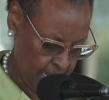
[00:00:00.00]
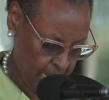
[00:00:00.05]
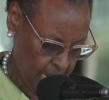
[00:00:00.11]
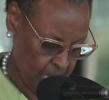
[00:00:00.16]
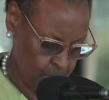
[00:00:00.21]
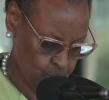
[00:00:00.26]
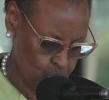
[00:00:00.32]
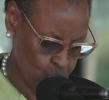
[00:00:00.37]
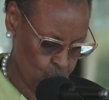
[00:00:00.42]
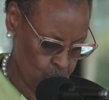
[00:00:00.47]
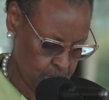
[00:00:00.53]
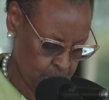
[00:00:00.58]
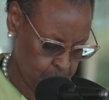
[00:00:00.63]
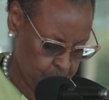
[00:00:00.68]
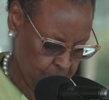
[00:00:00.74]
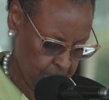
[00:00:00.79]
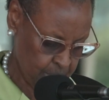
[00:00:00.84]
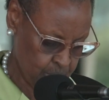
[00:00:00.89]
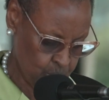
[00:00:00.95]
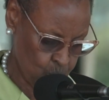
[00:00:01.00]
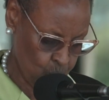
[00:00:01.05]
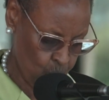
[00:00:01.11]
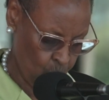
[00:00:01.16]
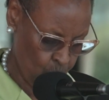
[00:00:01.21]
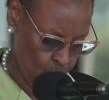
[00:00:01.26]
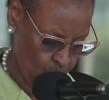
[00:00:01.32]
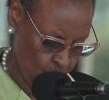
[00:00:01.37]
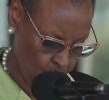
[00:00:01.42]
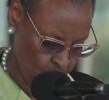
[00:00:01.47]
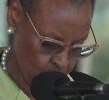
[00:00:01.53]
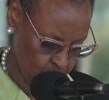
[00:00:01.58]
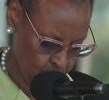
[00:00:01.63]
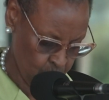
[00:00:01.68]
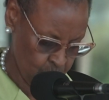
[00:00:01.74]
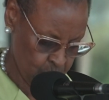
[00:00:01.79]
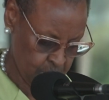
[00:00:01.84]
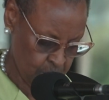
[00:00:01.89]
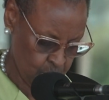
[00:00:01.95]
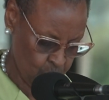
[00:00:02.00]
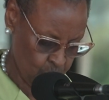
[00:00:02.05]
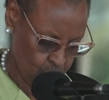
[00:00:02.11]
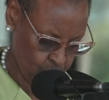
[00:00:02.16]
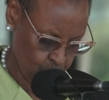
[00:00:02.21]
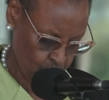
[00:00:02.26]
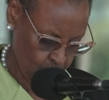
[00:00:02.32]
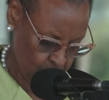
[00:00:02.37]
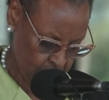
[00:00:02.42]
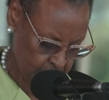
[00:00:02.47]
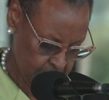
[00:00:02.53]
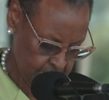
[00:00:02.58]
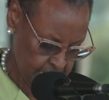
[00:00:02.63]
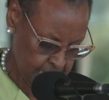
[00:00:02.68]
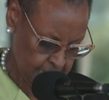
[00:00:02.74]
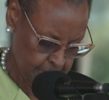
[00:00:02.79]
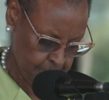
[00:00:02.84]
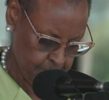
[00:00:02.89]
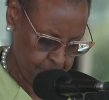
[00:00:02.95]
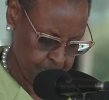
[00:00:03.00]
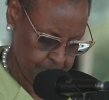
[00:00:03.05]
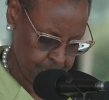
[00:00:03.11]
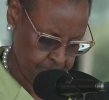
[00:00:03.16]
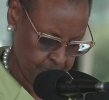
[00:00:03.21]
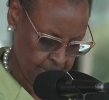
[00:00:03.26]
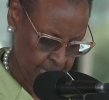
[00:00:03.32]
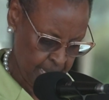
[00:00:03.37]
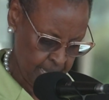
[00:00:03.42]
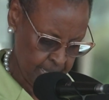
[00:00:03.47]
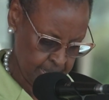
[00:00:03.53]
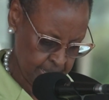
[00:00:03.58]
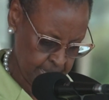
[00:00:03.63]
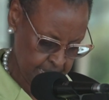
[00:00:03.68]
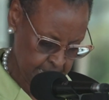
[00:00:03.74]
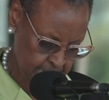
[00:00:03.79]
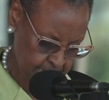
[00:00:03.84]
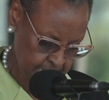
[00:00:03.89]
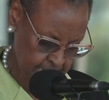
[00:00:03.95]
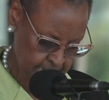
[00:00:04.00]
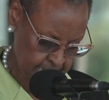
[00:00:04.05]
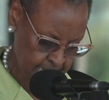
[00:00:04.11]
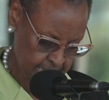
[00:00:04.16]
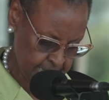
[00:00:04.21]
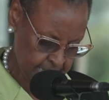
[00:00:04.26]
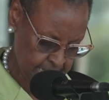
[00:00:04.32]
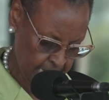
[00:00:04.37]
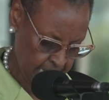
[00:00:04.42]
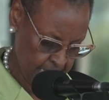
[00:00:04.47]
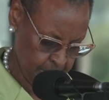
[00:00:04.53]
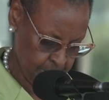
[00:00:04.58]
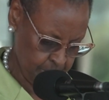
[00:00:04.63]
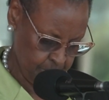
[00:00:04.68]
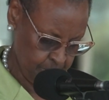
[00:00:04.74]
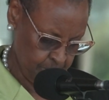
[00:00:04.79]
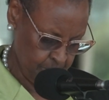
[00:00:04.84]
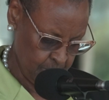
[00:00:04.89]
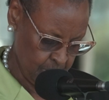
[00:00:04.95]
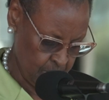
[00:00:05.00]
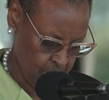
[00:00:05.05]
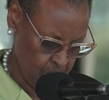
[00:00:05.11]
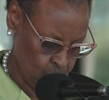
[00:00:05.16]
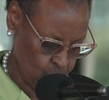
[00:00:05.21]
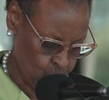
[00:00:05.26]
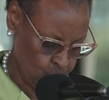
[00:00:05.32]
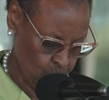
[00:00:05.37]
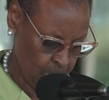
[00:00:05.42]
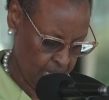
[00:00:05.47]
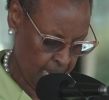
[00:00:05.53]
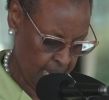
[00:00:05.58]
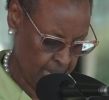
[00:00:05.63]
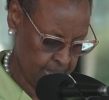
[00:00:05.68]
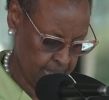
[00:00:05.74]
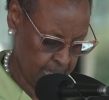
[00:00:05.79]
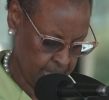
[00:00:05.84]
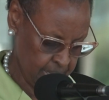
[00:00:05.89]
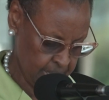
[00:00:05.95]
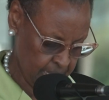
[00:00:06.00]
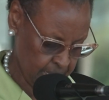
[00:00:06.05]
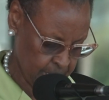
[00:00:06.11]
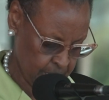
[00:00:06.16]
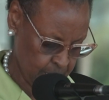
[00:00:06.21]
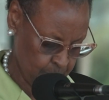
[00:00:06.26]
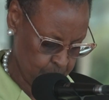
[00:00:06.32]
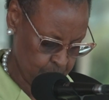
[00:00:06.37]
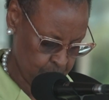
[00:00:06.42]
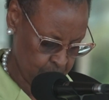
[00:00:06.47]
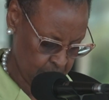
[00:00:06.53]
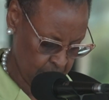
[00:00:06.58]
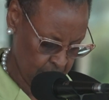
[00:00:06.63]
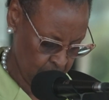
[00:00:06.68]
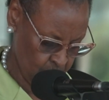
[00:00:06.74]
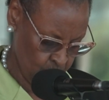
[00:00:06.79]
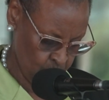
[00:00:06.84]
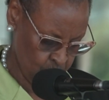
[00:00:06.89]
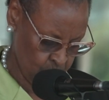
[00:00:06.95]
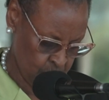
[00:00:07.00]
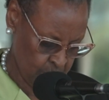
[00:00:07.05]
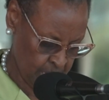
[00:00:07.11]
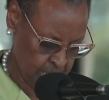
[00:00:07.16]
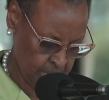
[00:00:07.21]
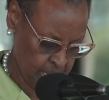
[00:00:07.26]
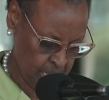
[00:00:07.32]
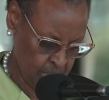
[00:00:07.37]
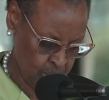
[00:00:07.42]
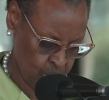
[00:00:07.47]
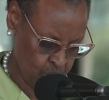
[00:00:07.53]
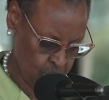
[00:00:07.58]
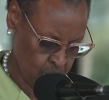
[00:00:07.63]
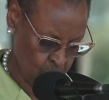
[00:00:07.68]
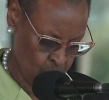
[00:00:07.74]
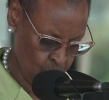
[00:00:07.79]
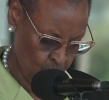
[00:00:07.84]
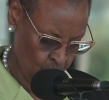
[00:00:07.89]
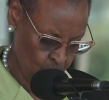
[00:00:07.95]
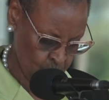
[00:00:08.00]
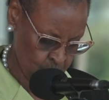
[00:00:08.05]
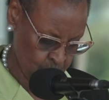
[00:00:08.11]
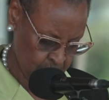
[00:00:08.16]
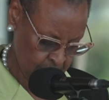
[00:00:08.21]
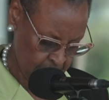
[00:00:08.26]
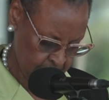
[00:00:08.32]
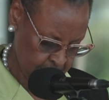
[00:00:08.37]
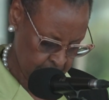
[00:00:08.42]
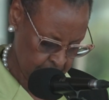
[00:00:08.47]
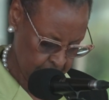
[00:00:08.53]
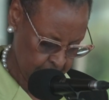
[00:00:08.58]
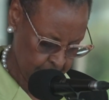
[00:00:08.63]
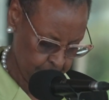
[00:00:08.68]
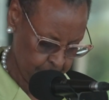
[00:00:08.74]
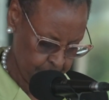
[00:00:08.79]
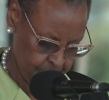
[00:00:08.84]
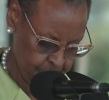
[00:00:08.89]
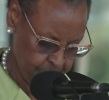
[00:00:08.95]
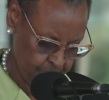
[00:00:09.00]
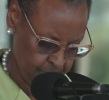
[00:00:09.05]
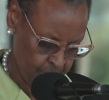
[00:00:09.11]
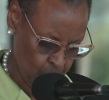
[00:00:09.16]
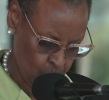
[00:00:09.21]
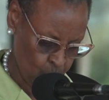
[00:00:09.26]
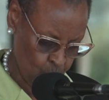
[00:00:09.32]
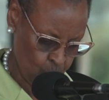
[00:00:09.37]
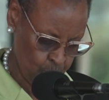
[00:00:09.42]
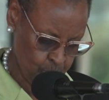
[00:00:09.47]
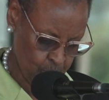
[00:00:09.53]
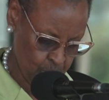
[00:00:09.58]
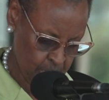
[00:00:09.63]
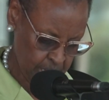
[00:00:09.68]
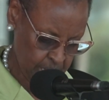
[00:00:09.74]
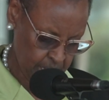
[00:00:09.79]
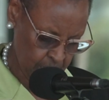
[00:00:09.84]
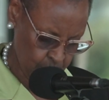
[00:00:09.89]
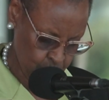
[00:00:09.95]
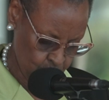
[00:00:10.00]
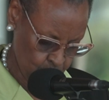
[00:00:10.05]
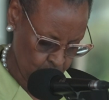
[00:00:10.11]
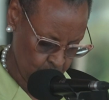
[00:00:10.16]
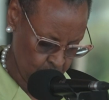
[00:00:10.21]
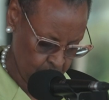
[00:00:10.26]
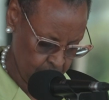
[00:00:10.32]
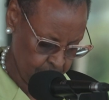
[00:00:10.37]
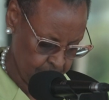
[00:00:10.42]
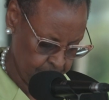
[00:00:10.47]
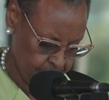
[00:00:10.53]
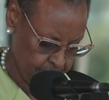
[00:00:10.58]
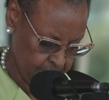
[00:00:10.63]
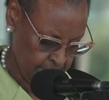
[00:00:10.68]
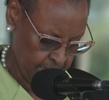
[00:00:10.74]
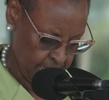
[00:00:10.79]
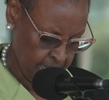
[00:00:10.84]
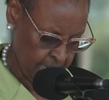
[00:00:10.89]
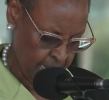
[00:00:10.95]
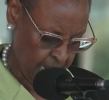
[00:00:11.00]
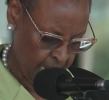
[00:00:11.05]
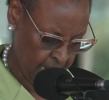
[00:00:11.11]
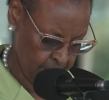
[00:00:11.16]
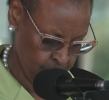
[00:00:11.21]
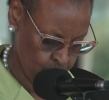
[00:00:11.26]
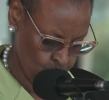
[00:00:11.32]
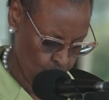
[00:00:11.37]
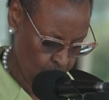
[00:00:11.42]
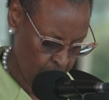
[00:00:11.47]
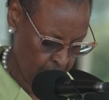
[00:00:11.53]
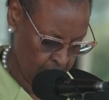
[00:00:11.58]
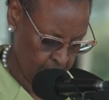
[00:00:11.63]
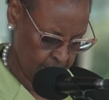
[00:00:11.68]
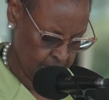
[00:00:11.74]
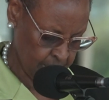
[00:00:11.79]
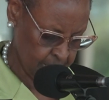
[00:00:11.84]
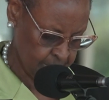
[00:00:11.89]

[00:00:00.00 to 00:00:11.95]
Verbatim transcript: and to respect all those in authority. And this is the time to learn leadership skills such as goal setting, communication, hard work,